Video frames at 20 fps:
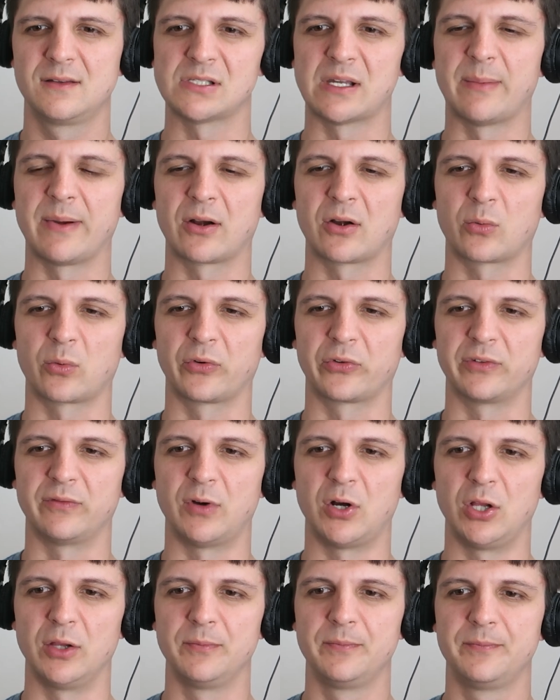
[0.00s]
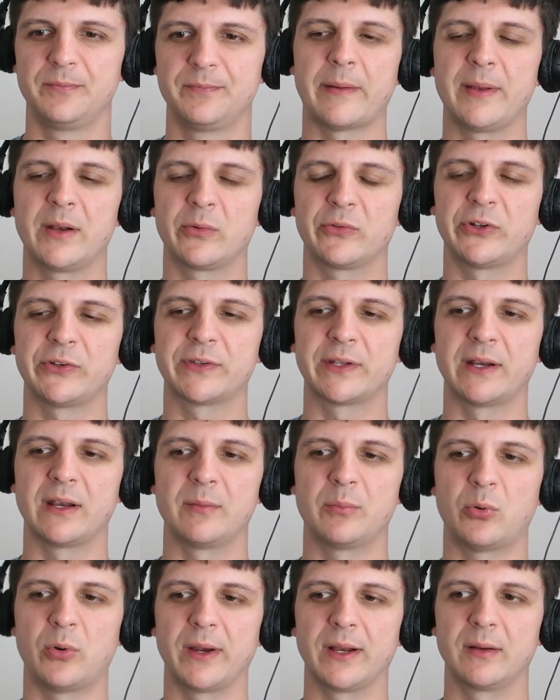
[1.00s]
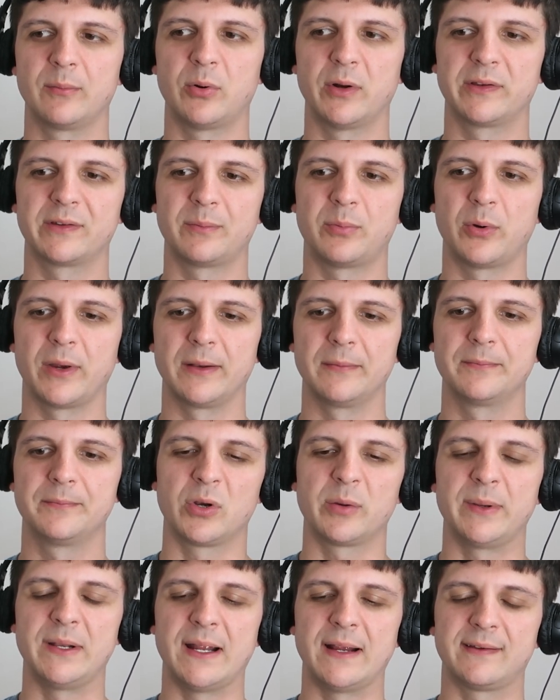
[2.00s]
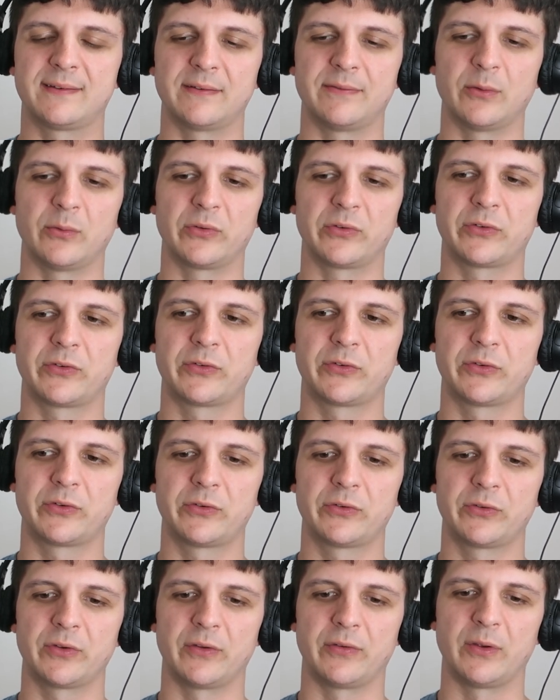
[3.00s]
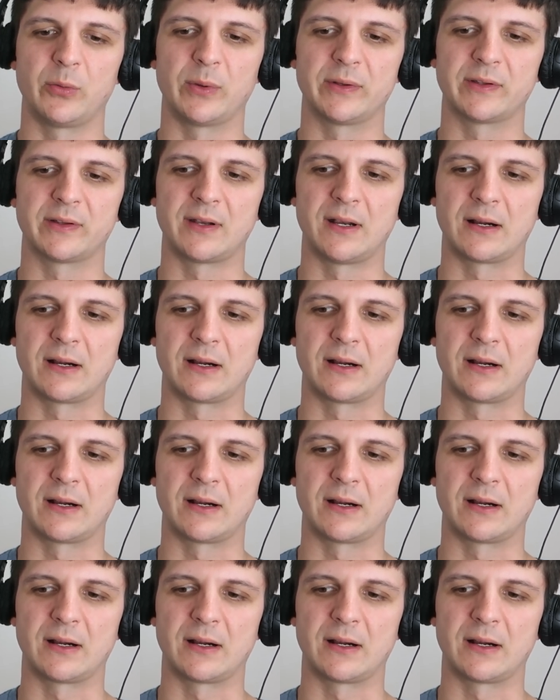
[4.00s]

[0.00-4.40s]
That might hurt worse than all. I mean, it resulted in a point. Point's a point. Would have been nice if it was if he went to